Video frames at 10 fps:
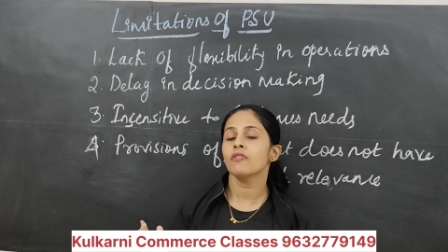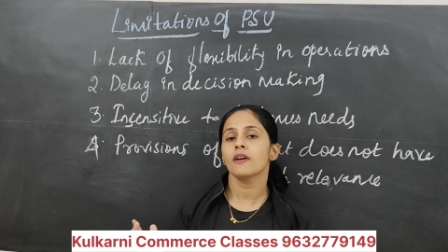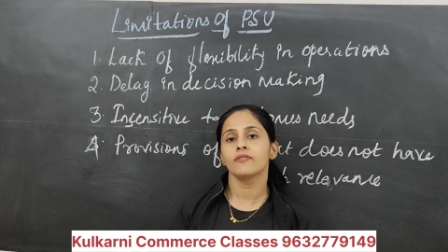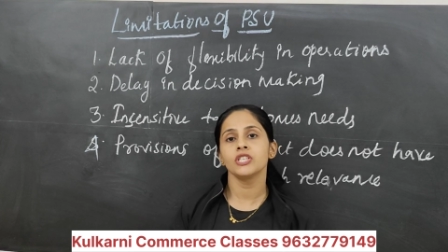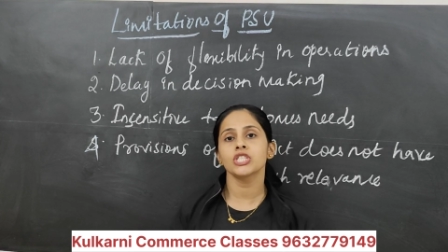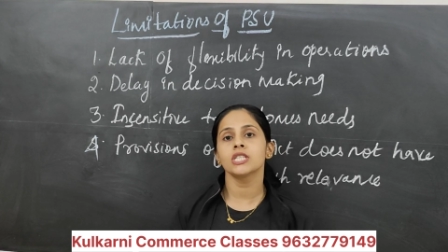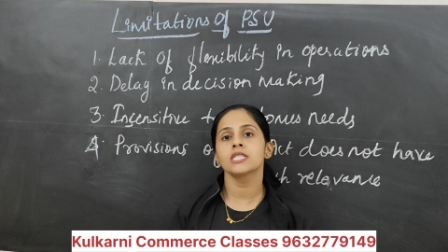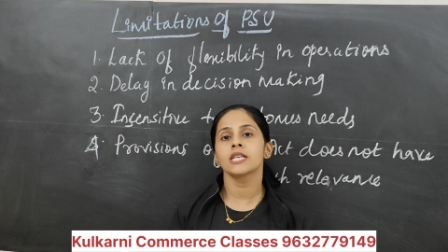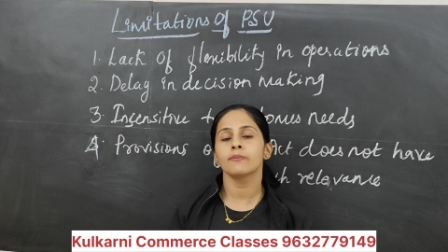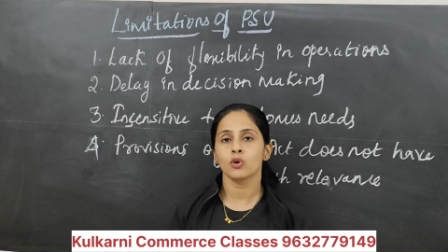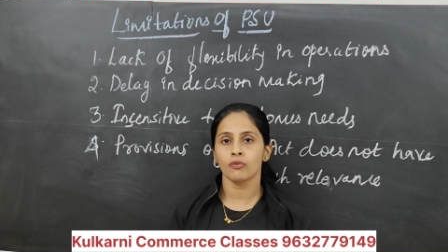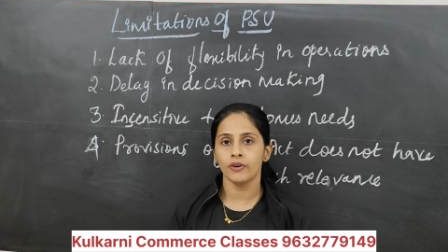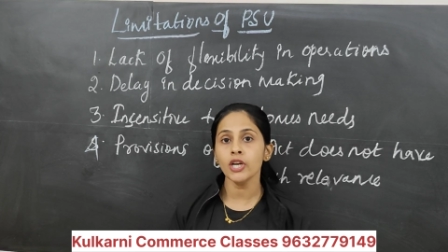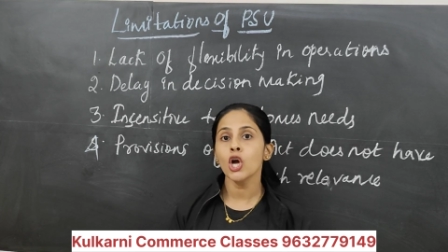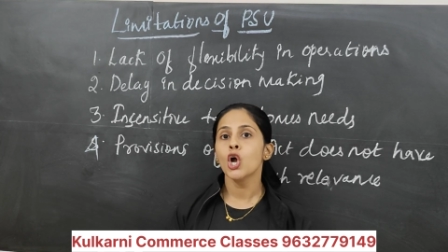of efficiency and
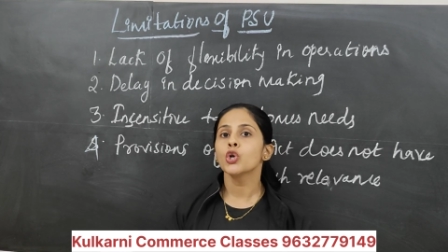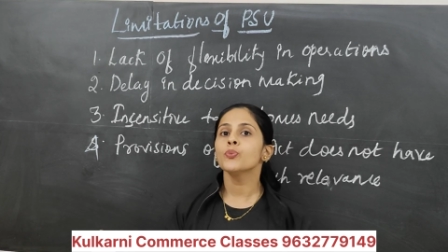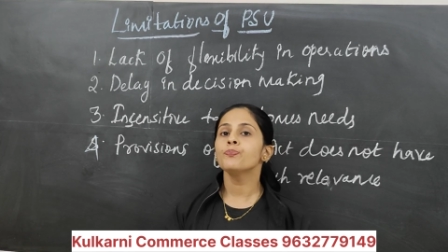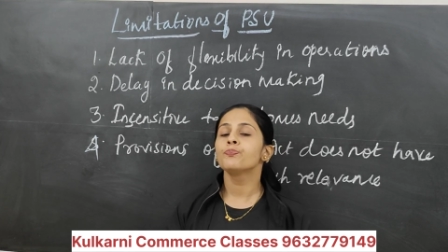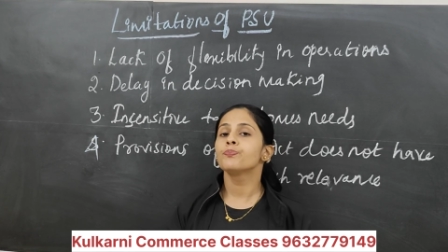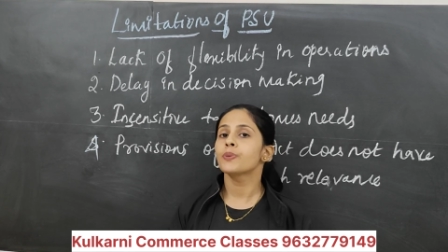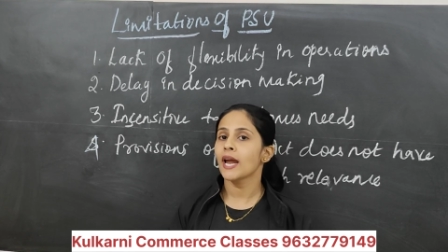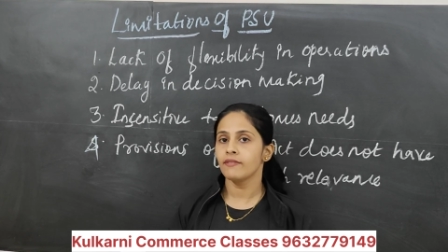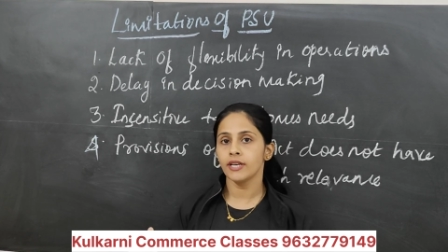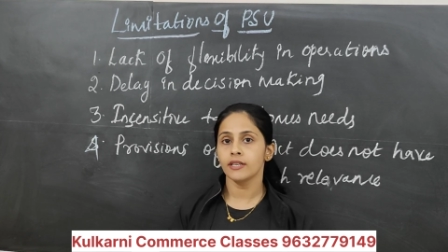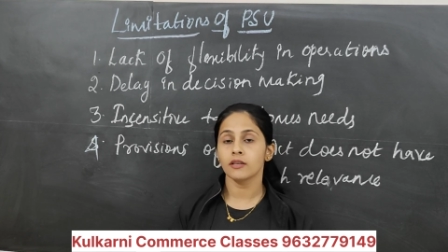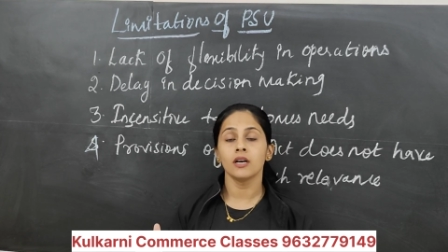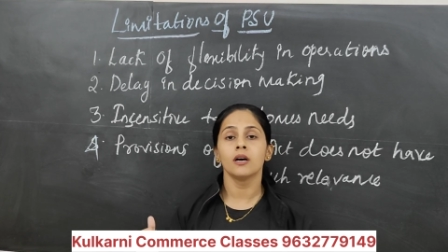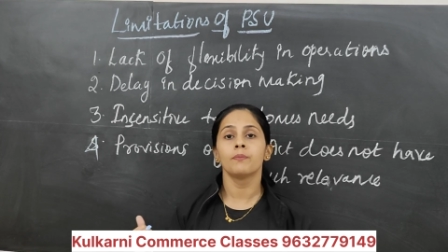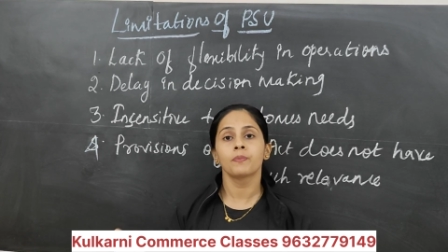profit to private
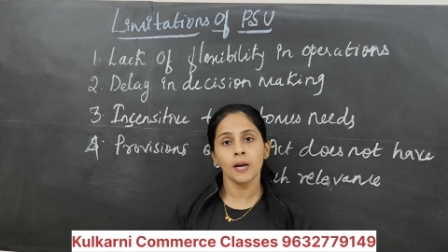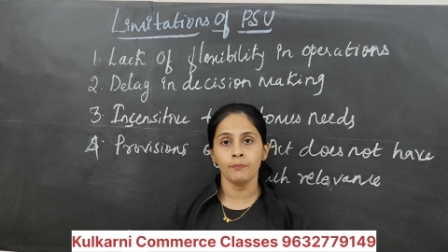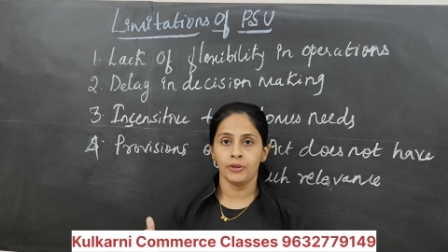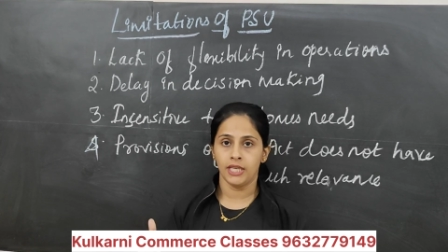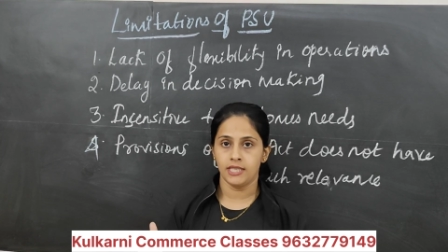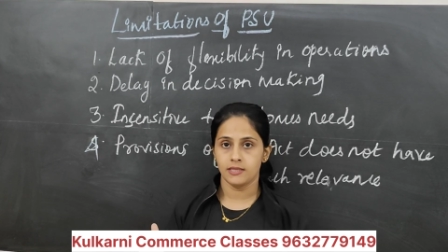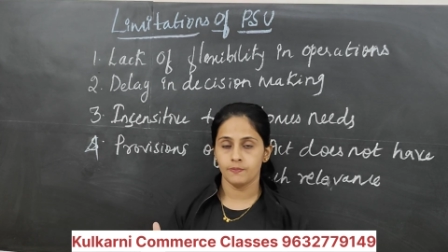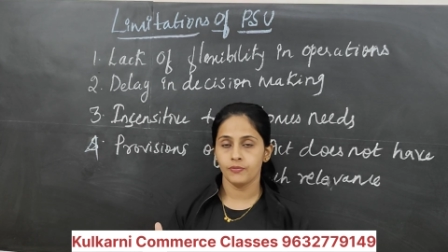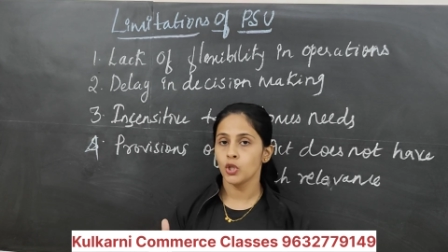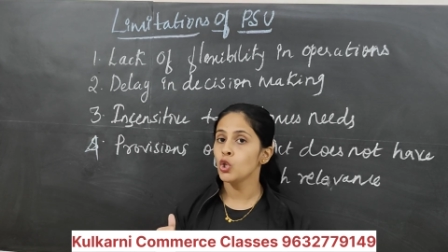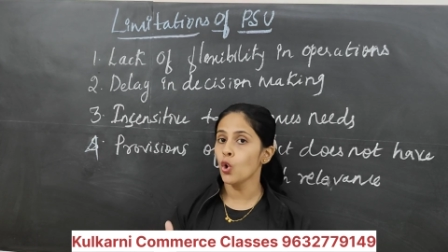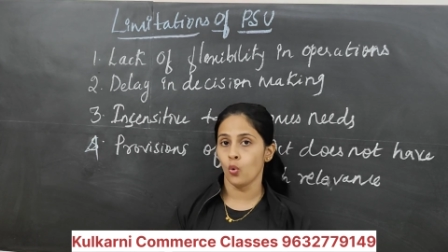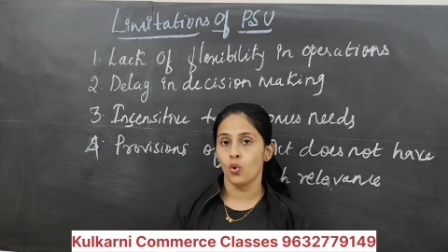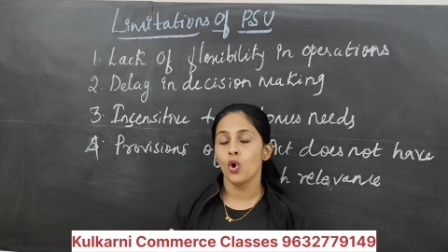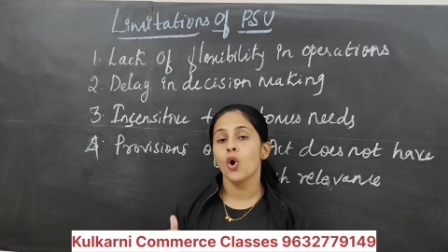companies?
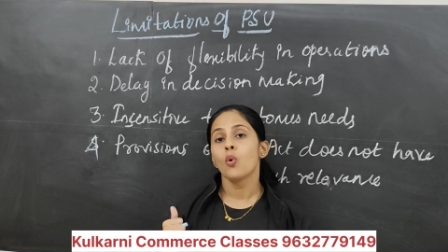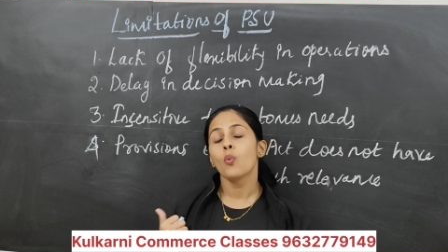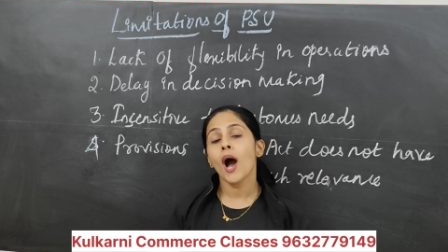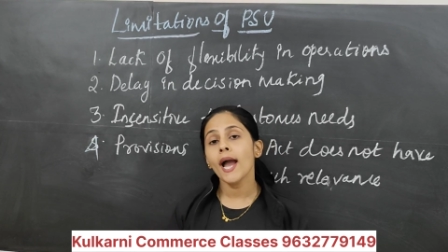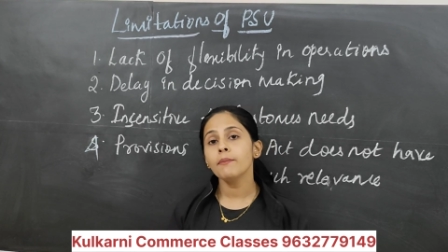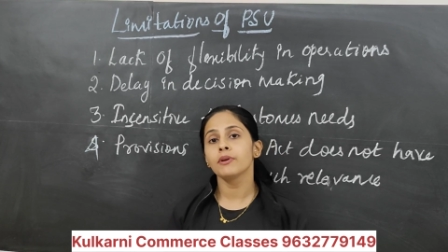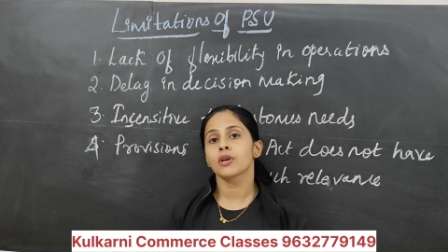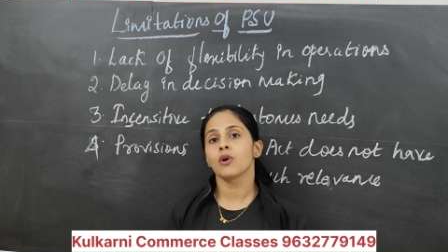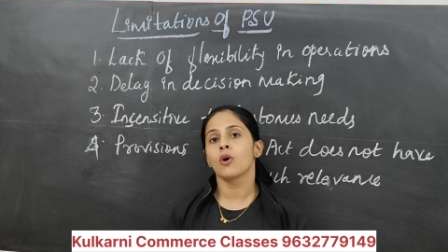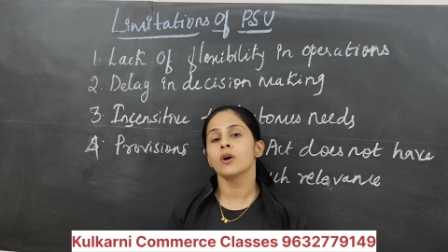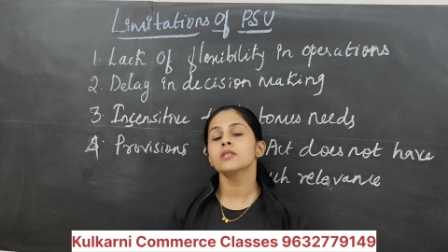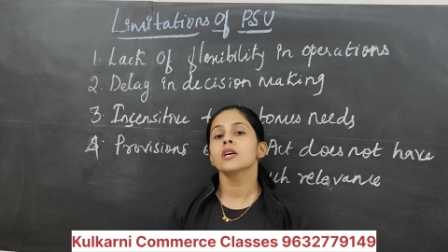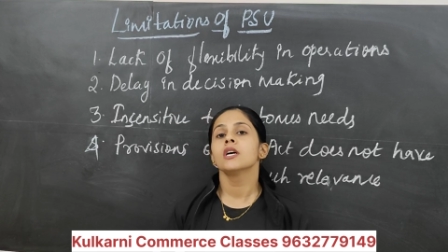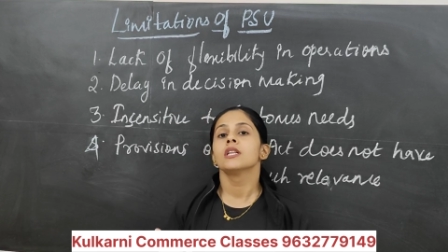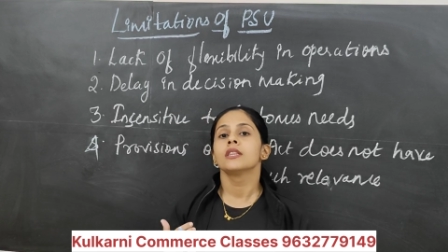No. Why?
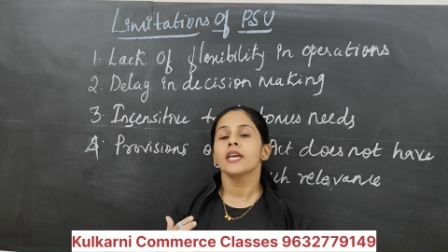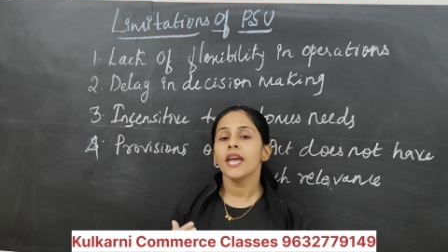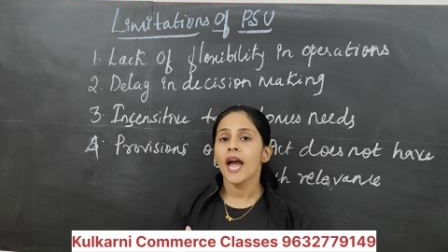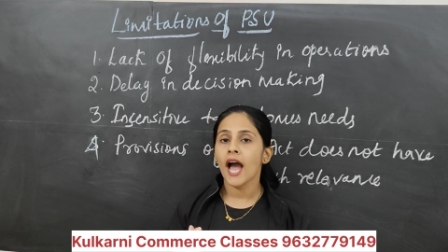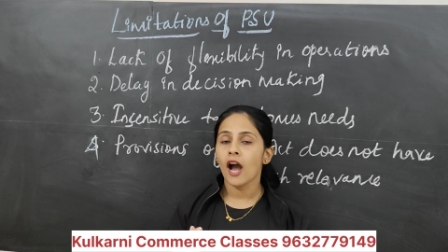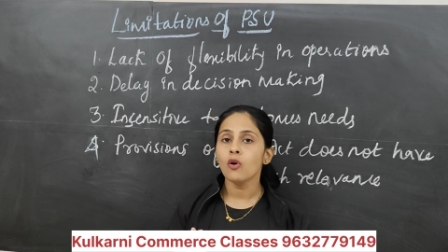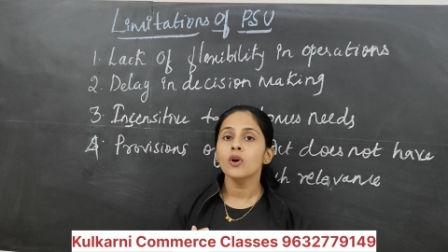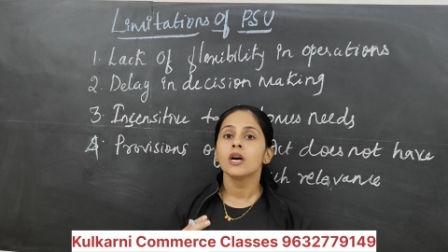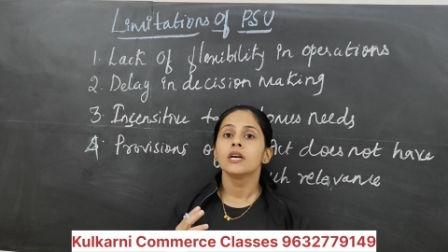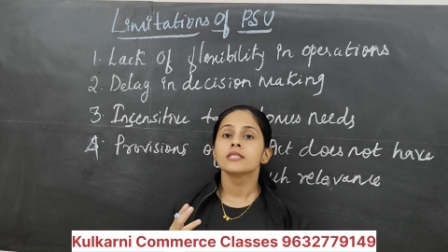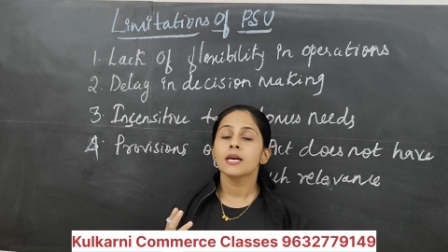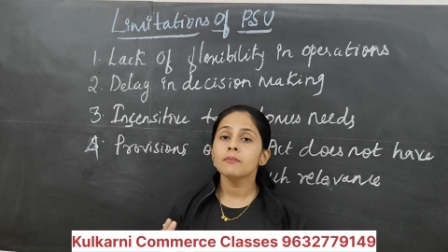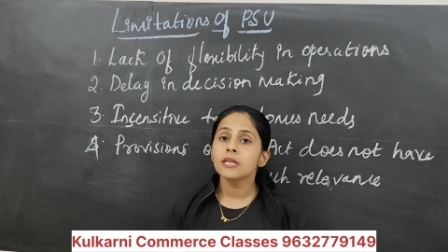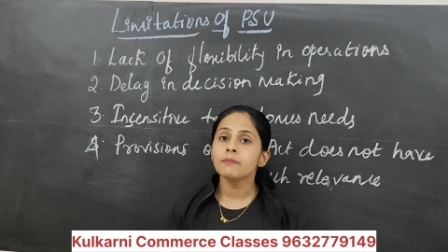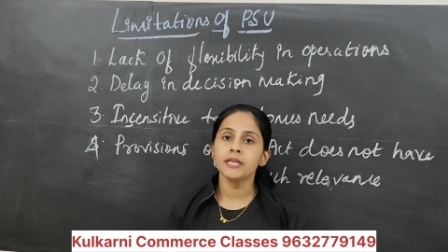Because they have
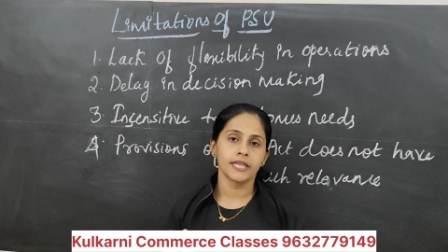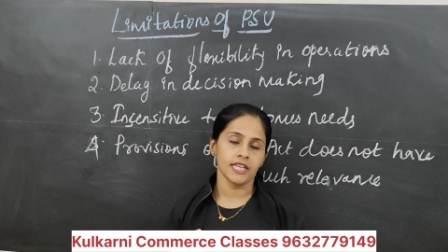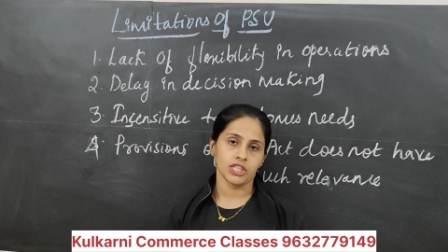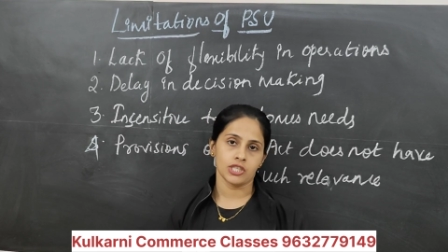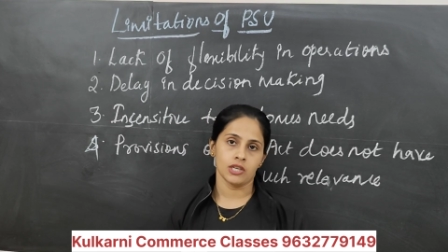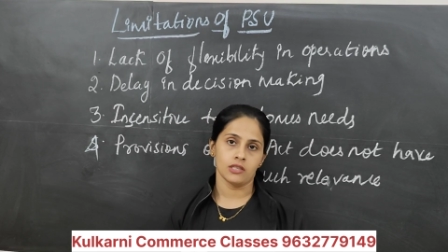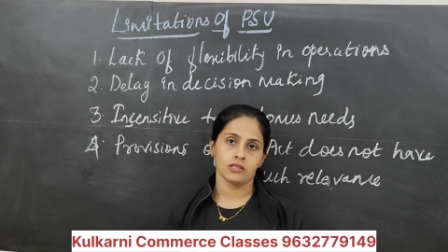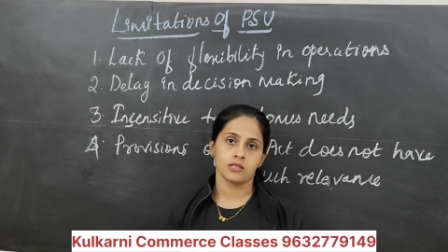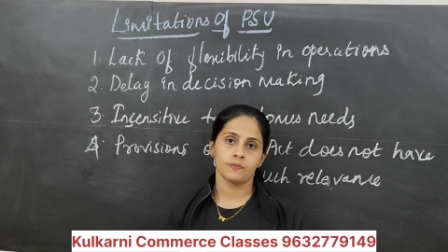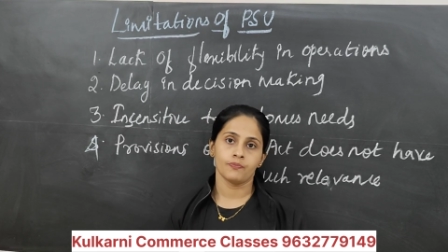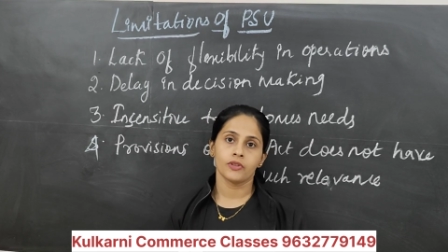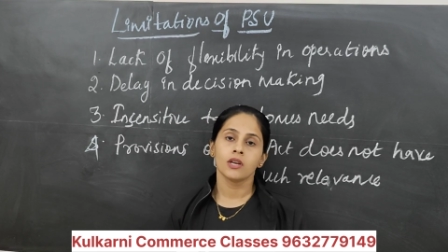some limitations.